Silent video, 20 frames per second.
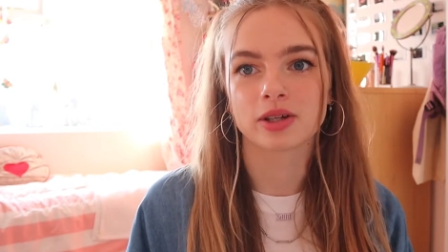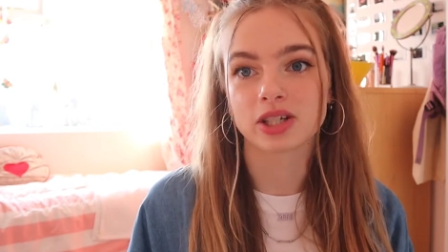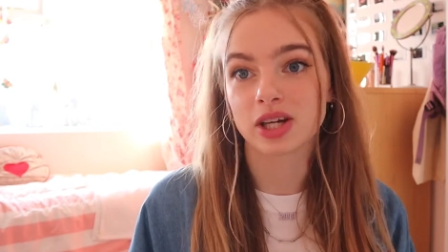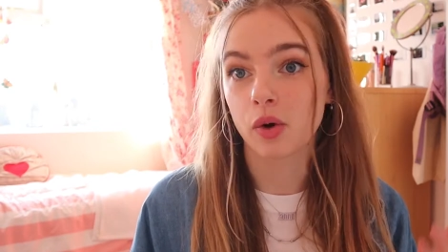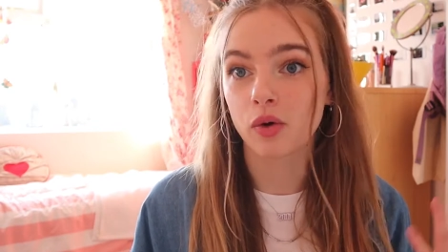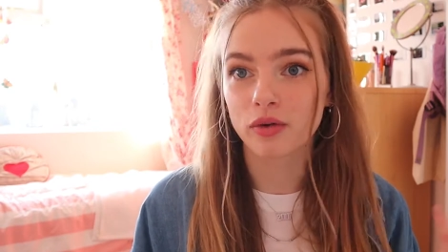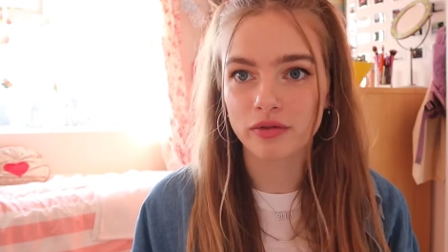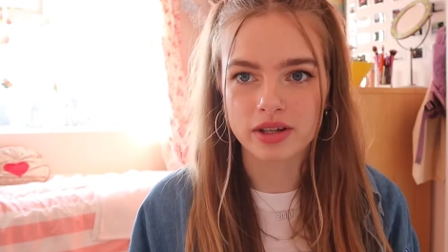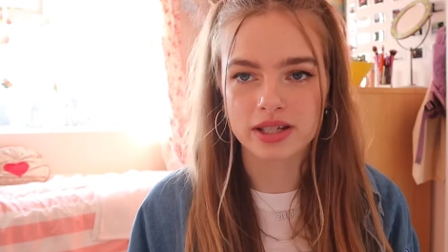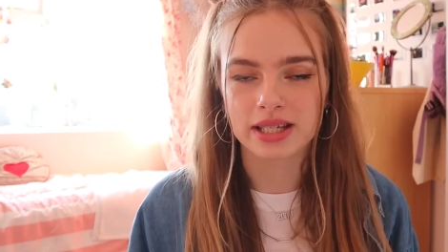which
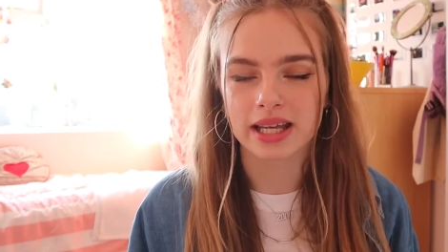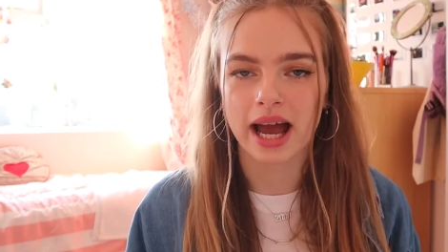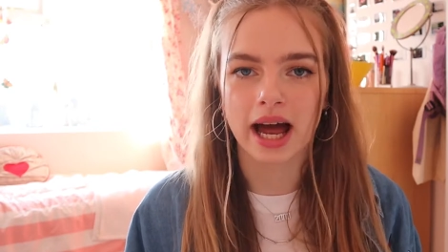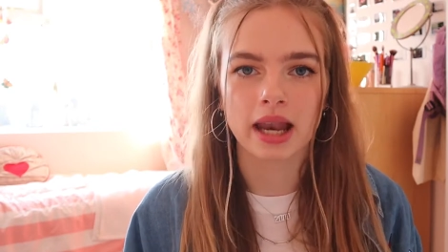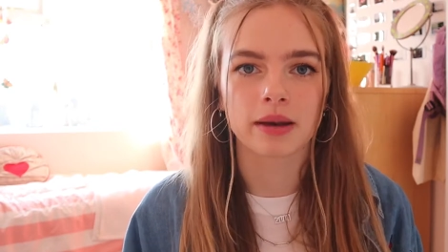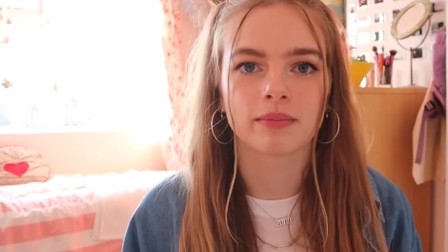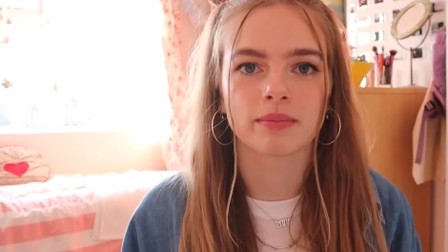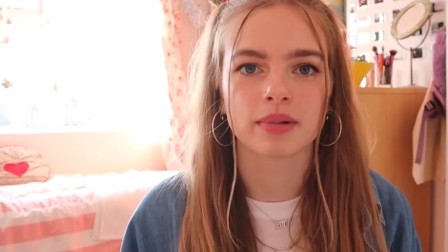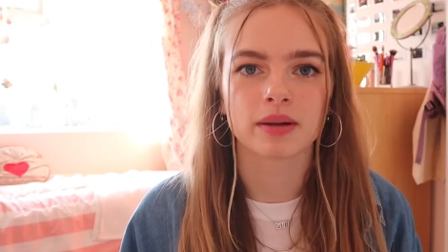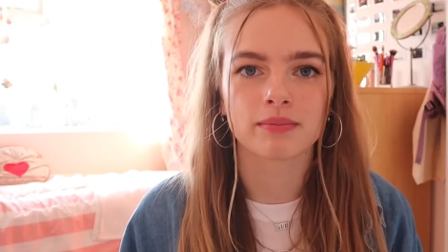obviously
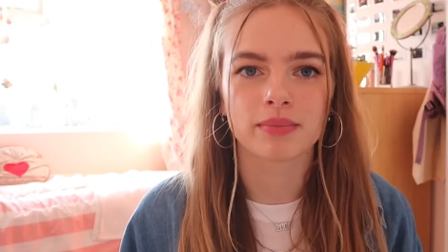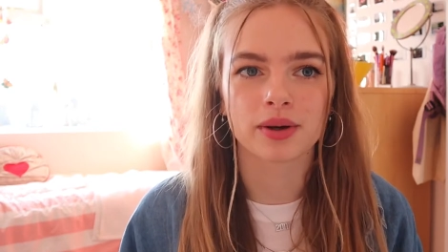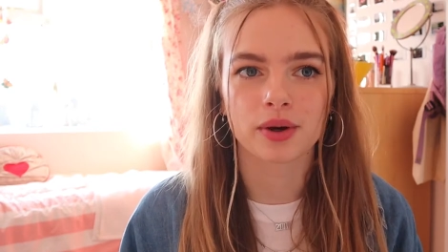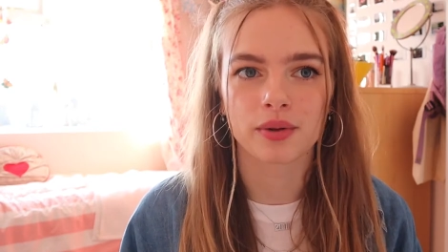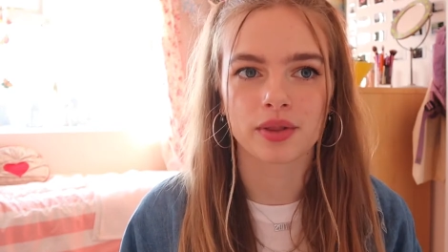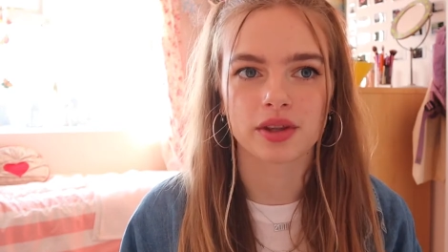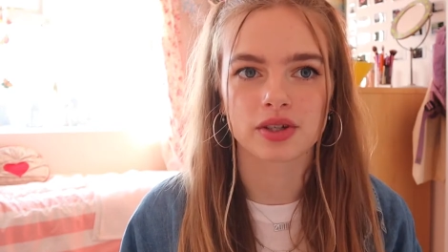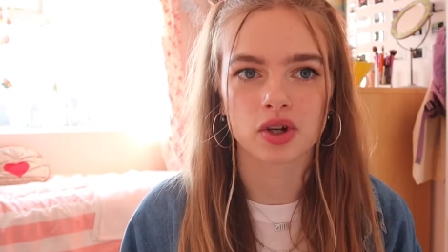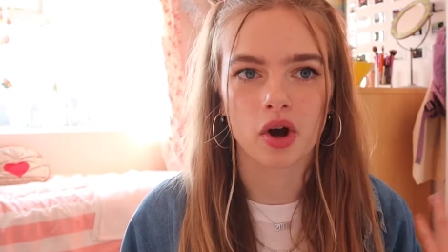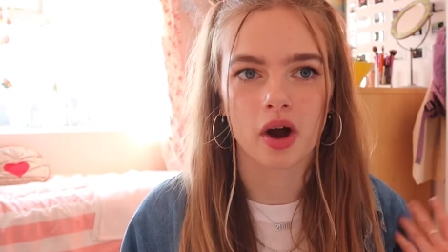hadn't been
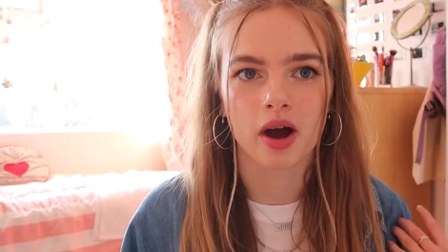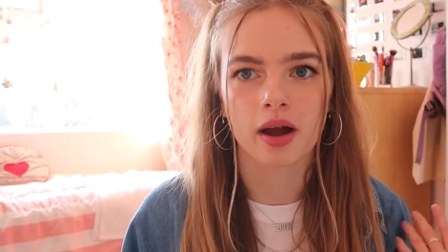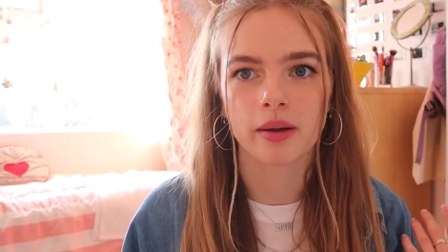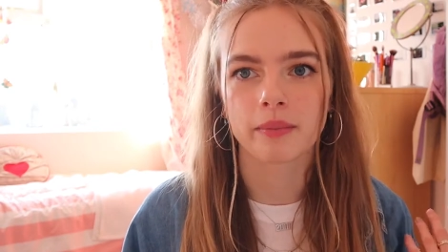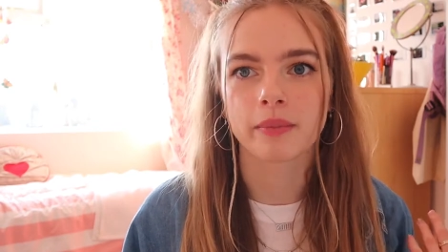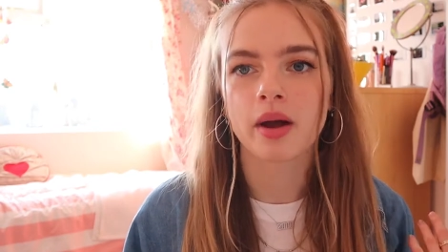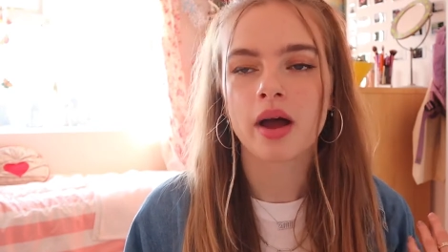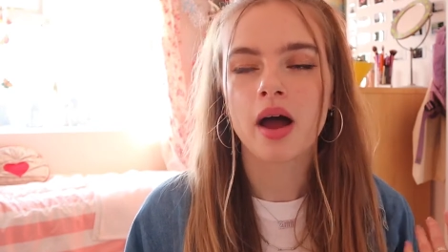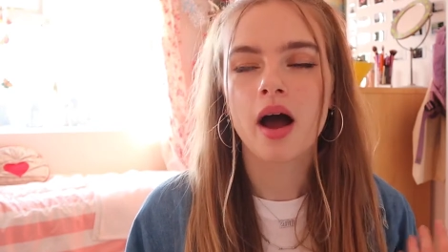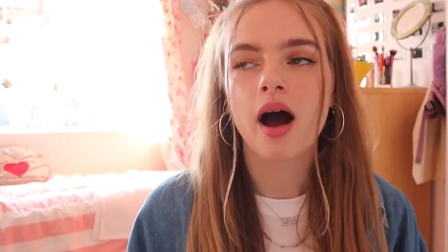built at the
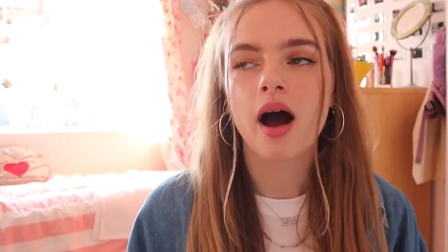time,